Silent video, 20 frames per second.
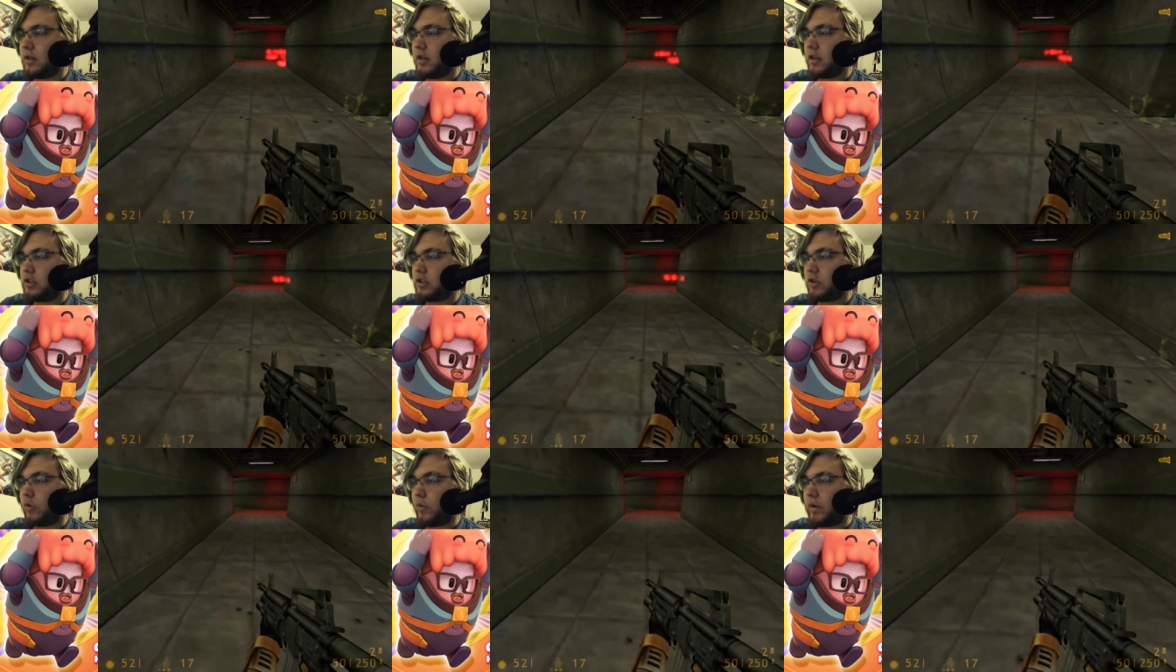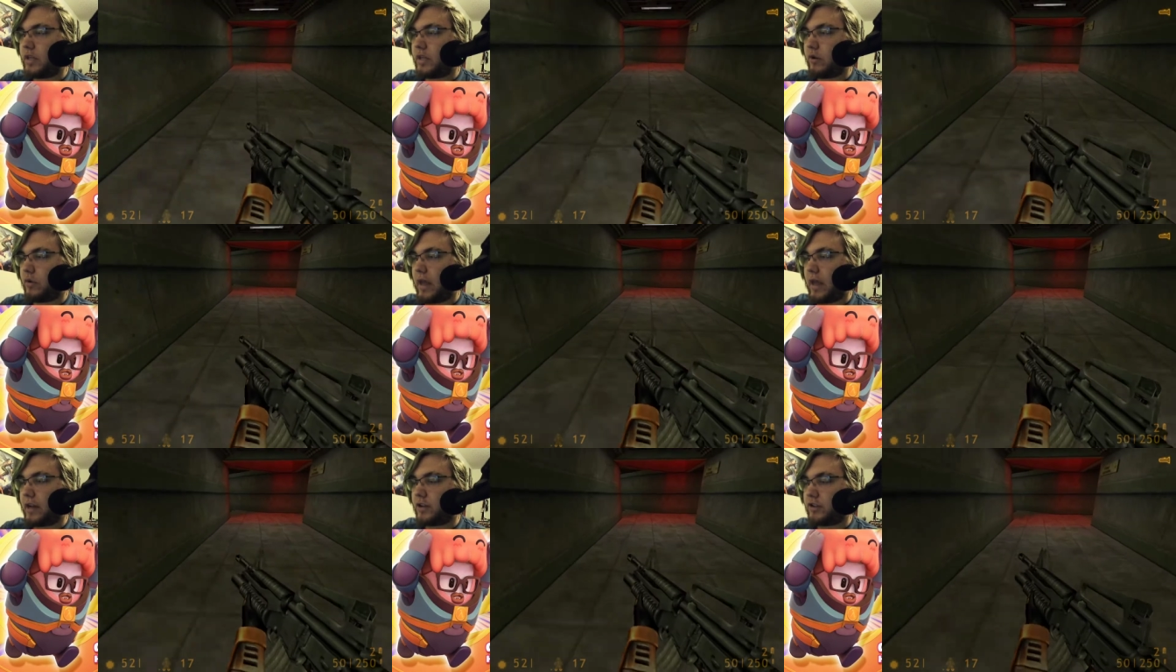So we
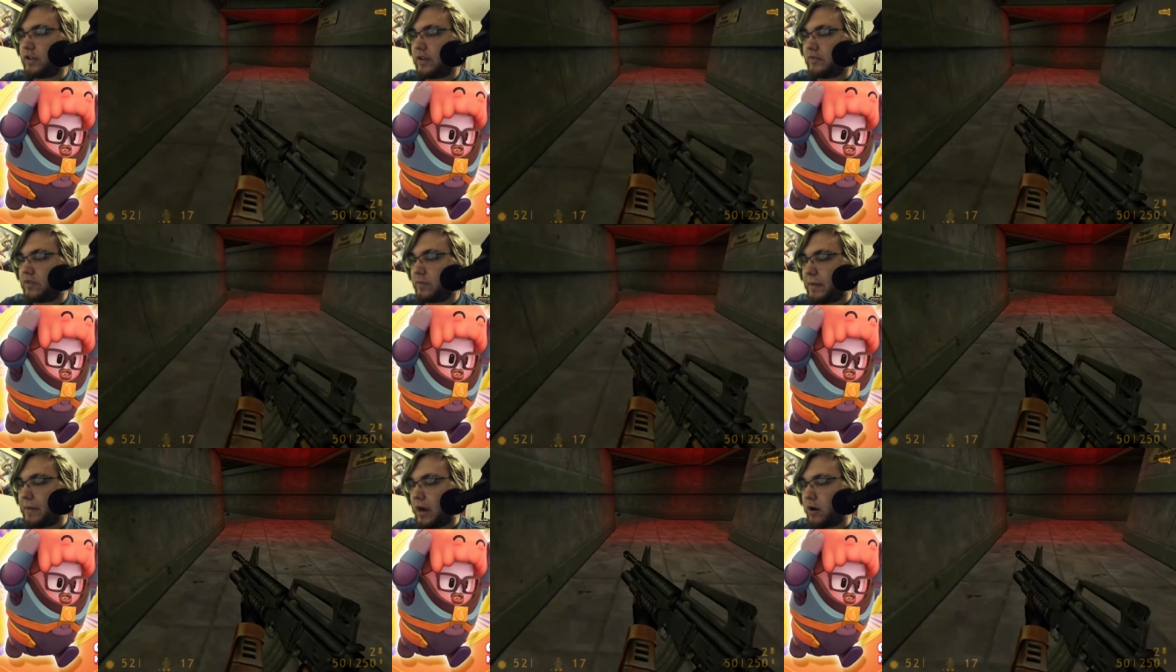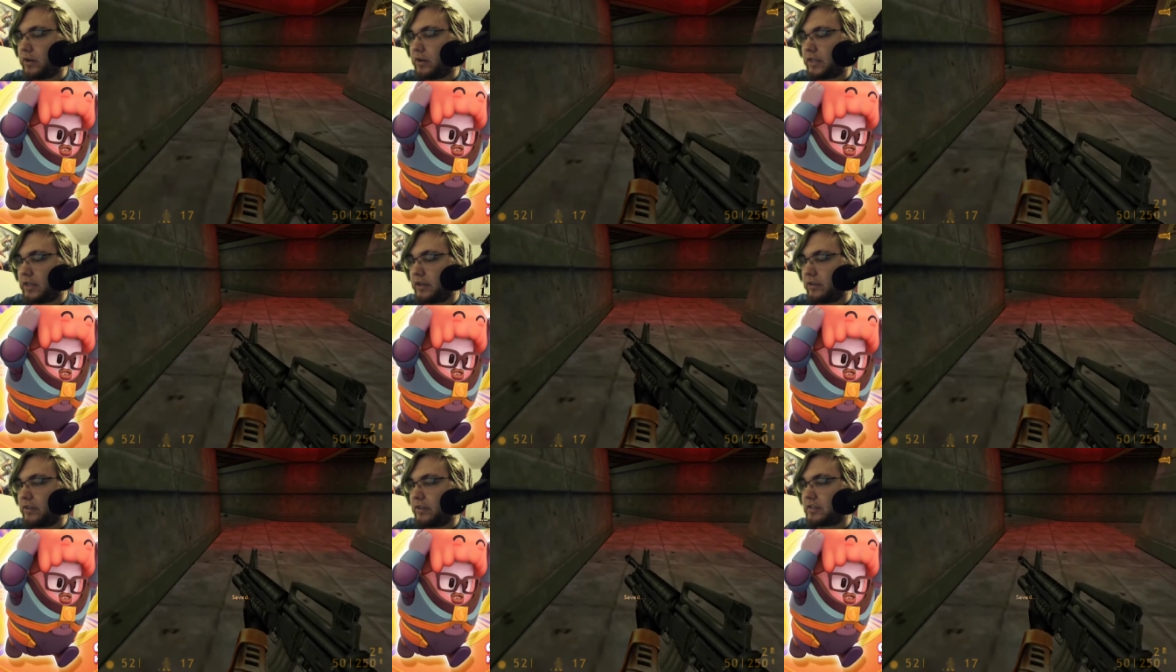don't actually have the power to
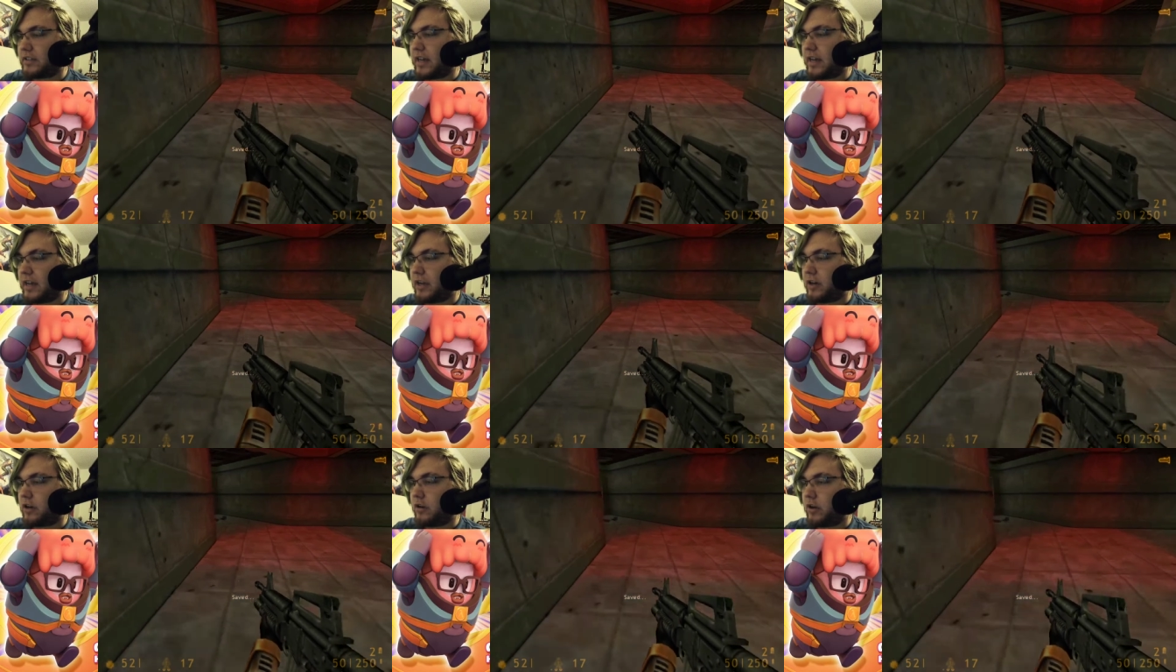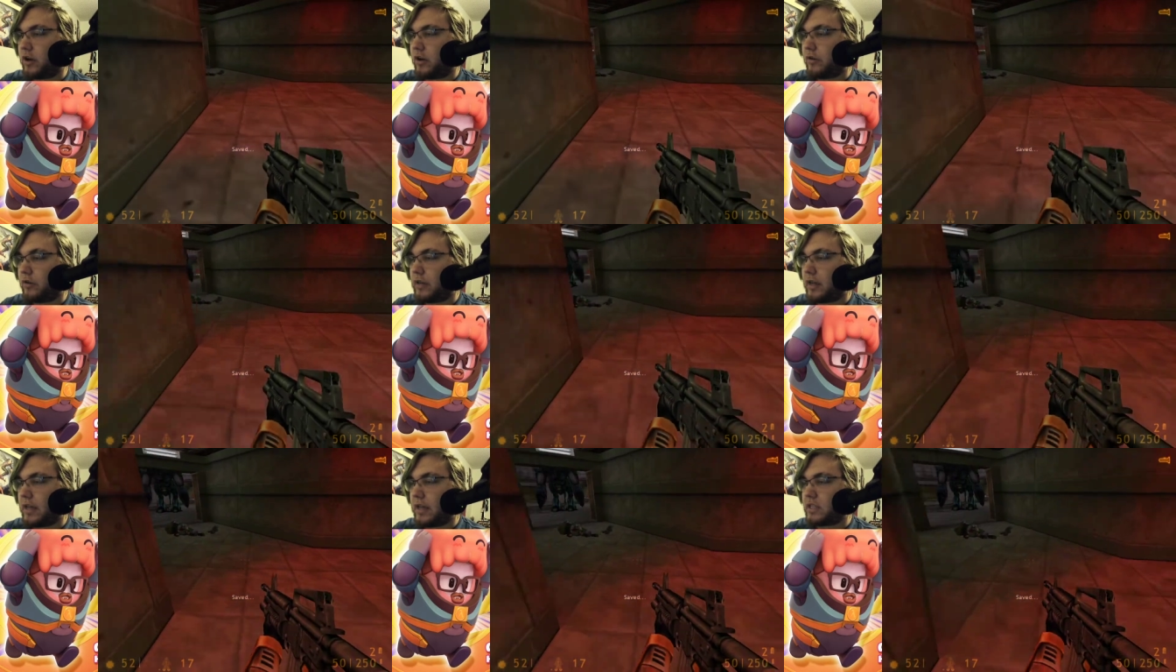kill this guy on our
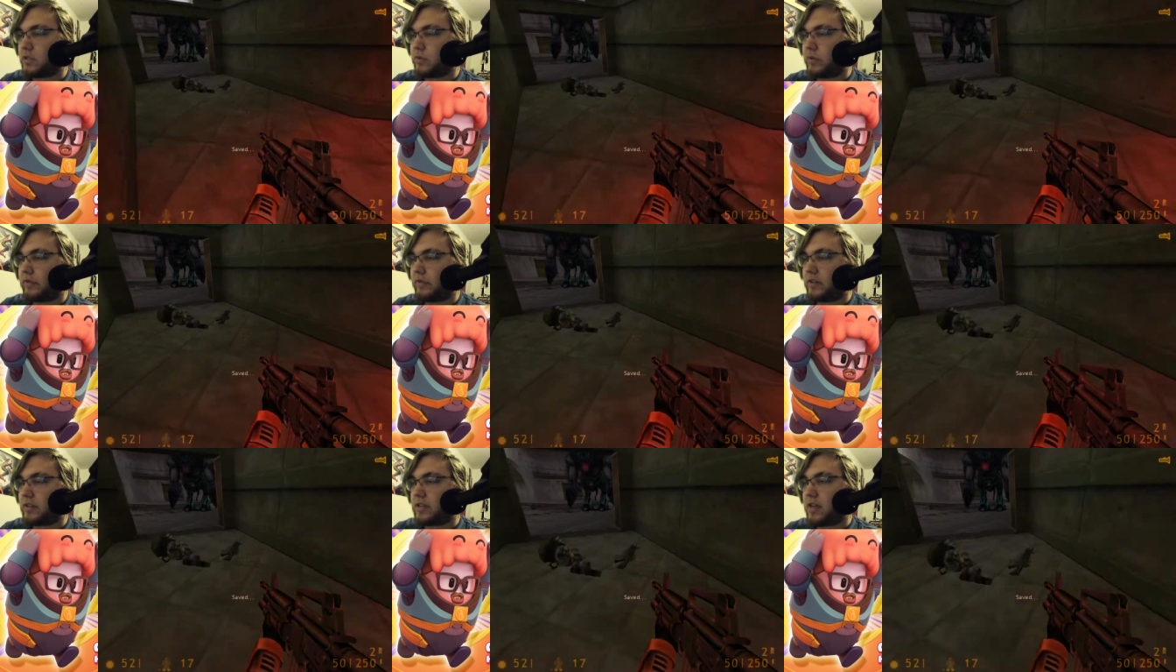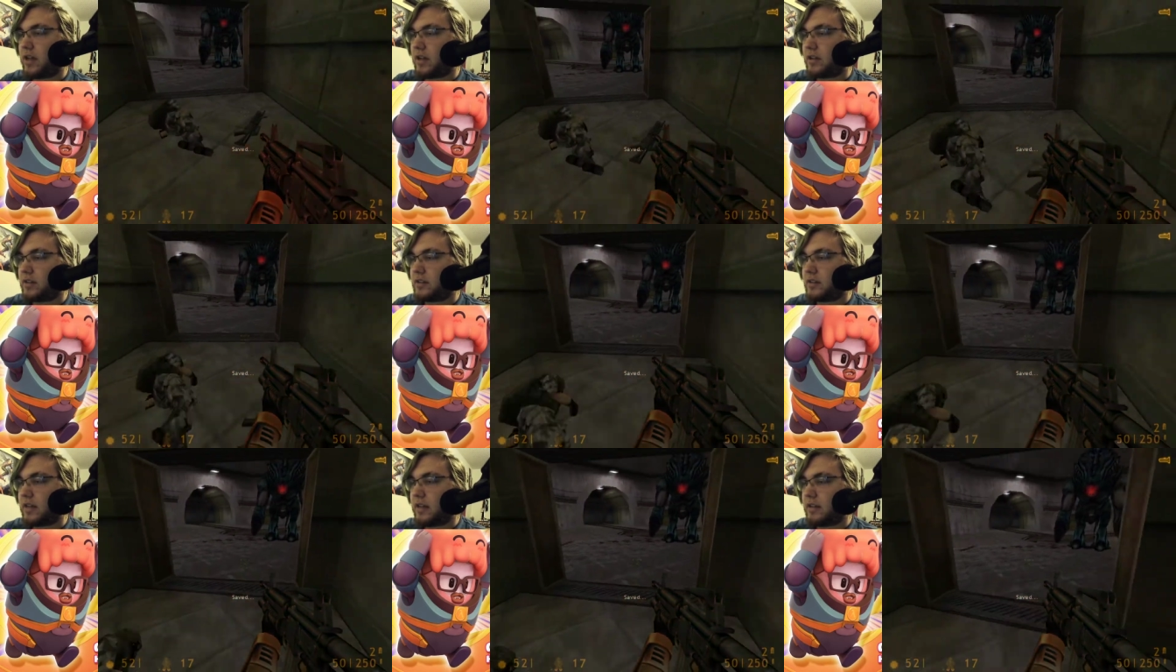own, as we've
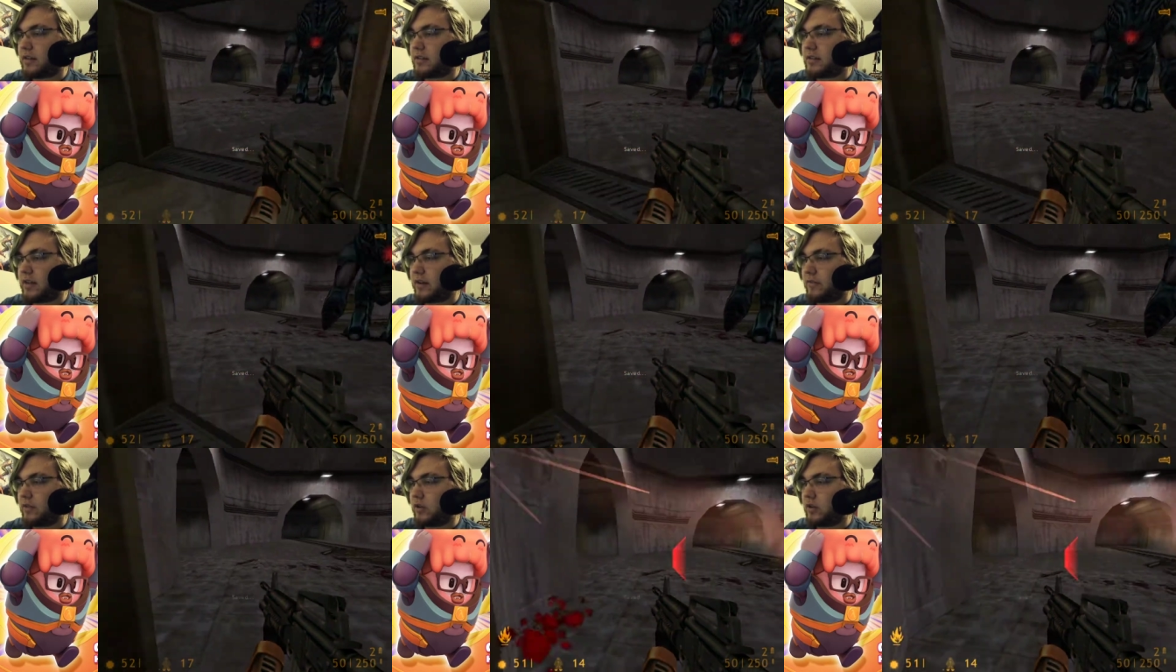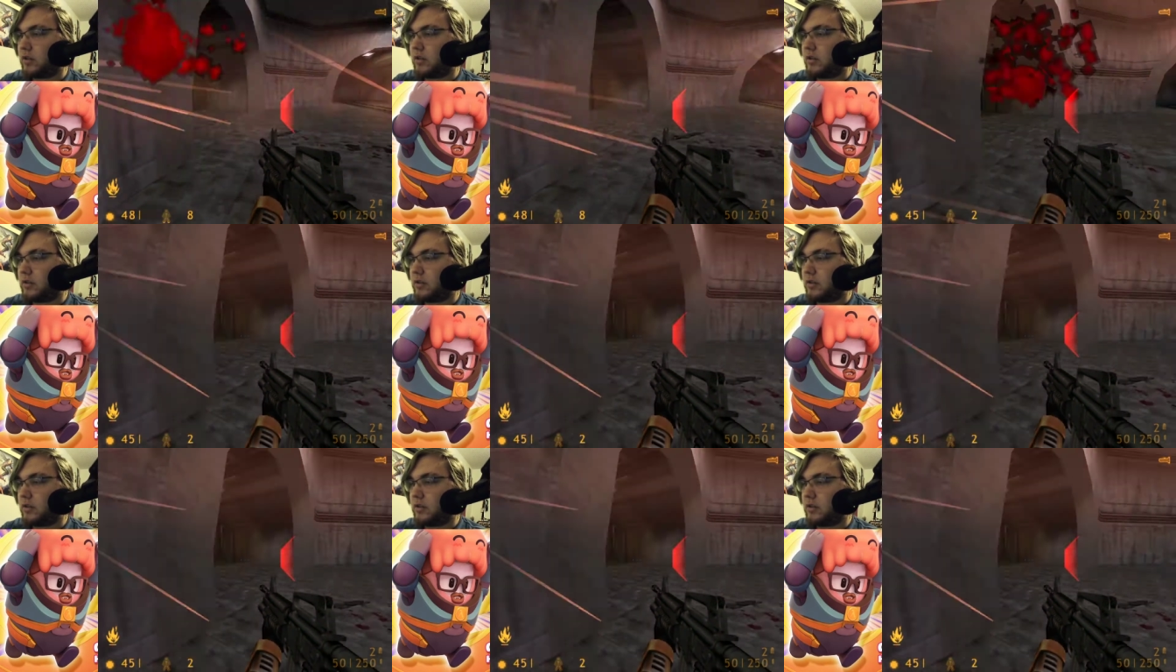discussed and discovered.